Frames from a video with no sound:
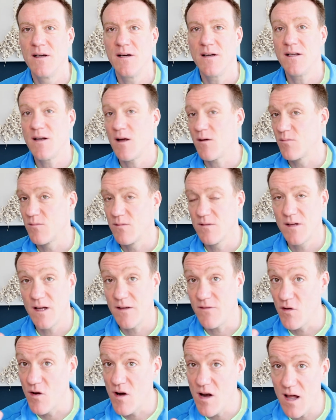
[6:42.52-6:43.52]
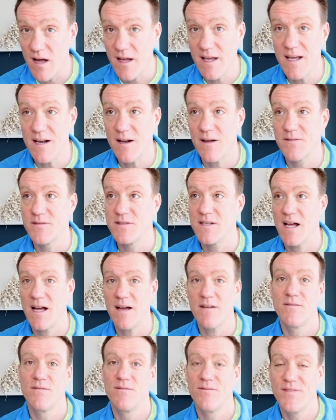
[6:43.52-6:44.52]
You know, if you're lucky enough to
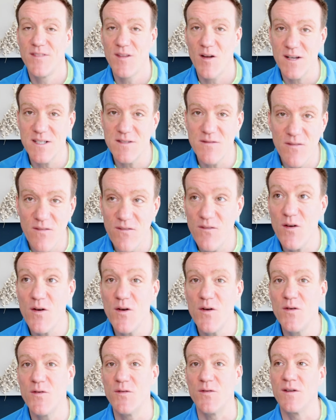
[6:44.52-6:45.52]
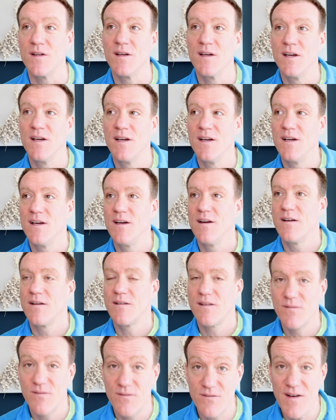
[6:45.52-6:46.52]
have nice food,
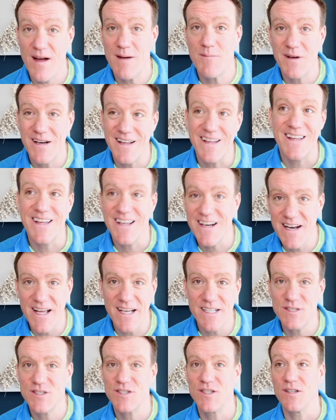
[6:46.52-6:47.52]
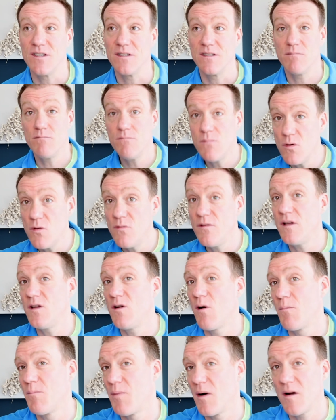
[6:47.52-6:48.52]
family connection, moving
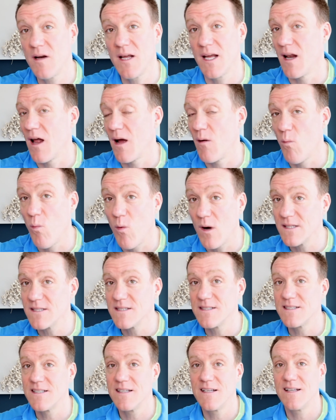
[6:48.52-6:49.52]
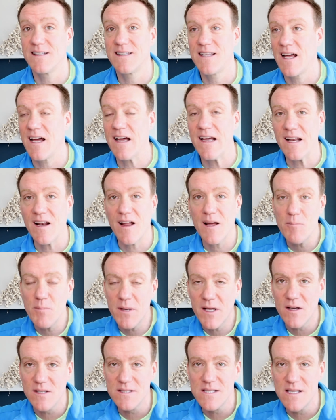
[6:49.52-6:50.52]
your body like once a day, like,
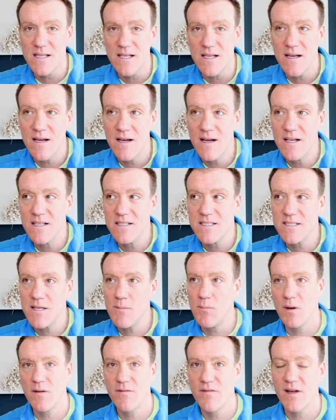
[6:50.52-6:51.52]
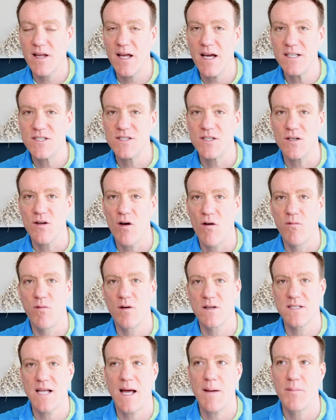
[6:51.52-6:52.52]
because of the simplification of
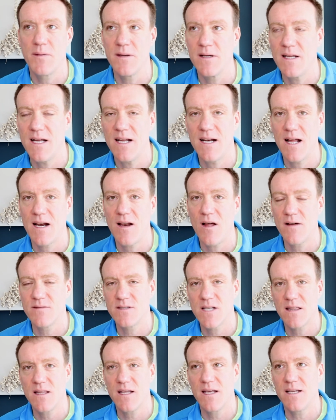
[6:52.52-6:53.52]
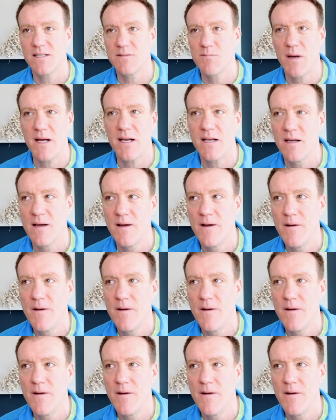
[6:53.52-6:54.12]
what's happened in our lives, I think it's made